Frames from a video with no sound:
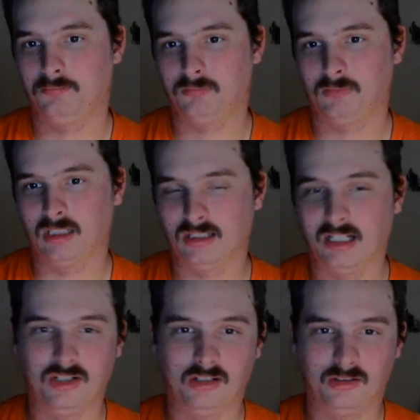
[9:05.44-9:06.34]
The
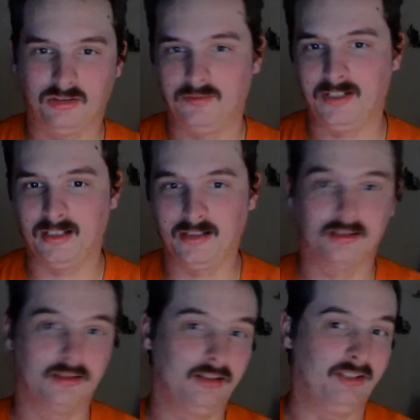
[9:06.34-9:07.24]
station serving
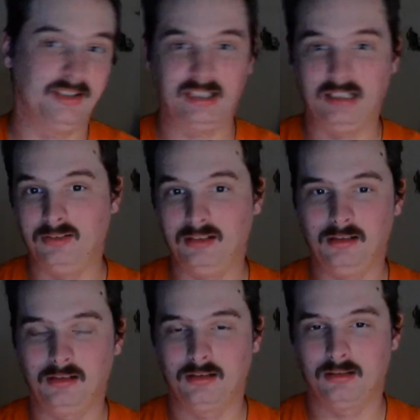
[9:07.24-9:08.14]
as This TV
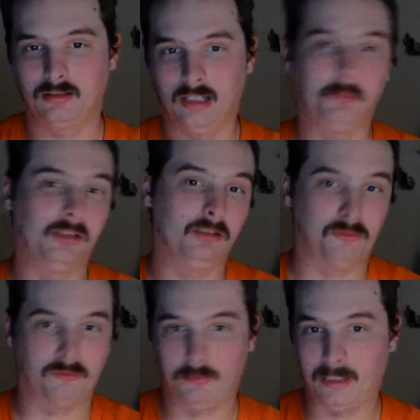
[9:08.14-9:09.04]
Abilene,
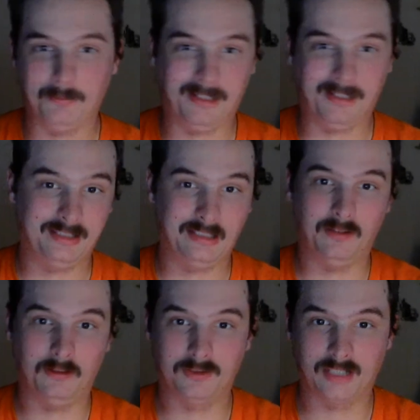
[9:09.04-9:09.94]
before it became
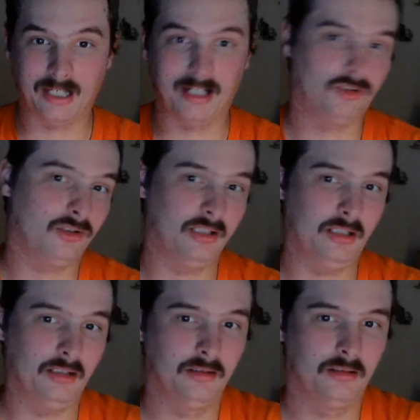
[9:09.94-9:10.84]
Me-TV, was actually
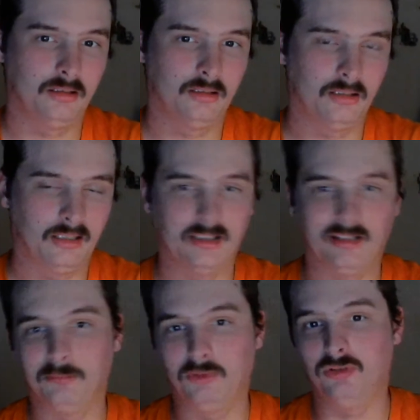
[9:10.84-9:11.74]
a
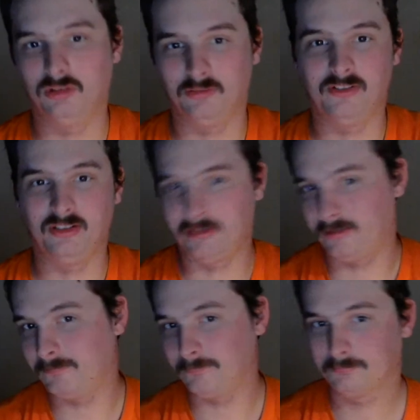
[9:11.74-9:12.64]
Telemundo affiliate,
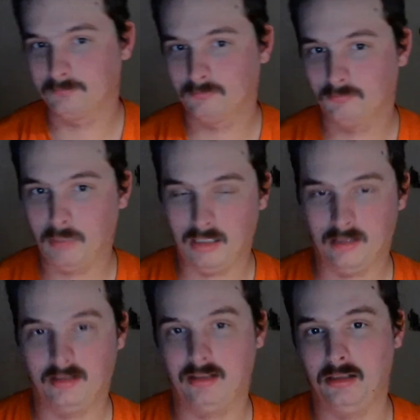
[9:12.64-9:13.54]
meaning
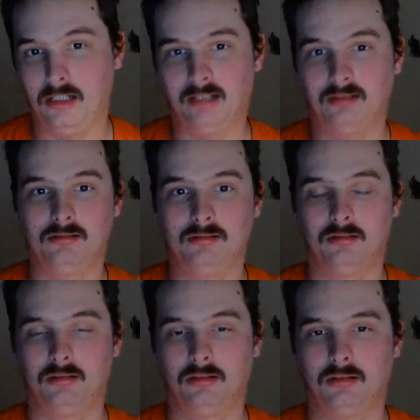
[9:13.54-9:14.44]
that you had to
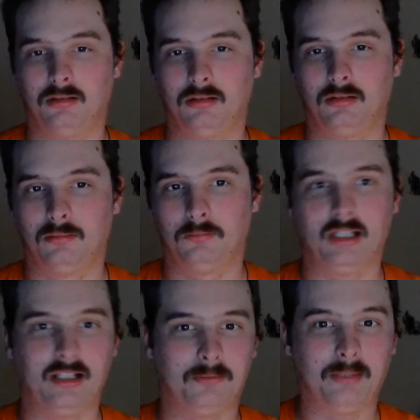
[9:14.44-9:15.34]
play
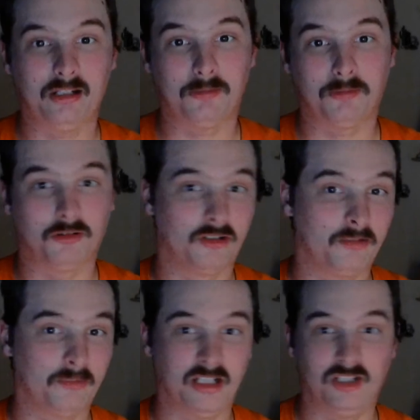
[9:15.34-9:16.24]
Spanish
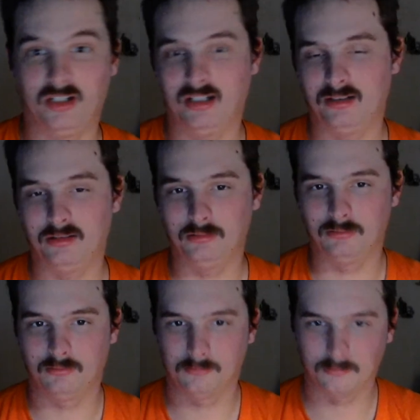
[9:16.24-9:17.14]
programming and you had to
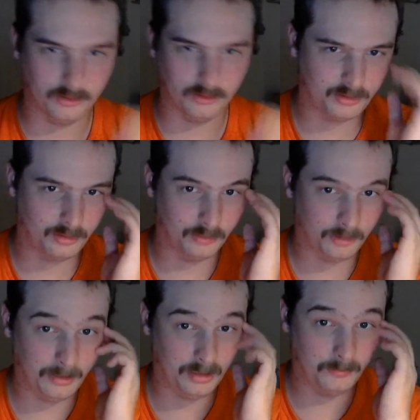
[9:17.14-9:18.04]
also
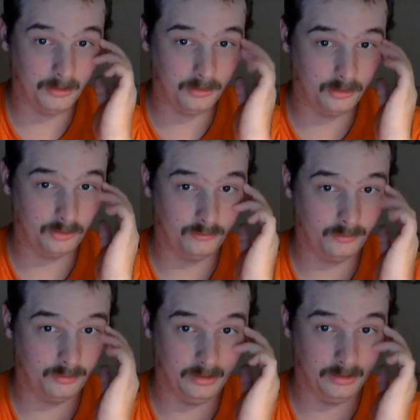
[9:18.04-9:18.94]
speak Spanish
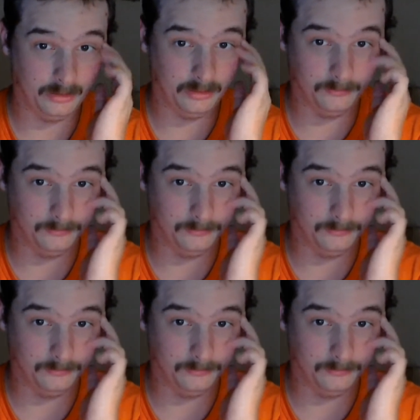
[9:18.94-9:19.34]
during the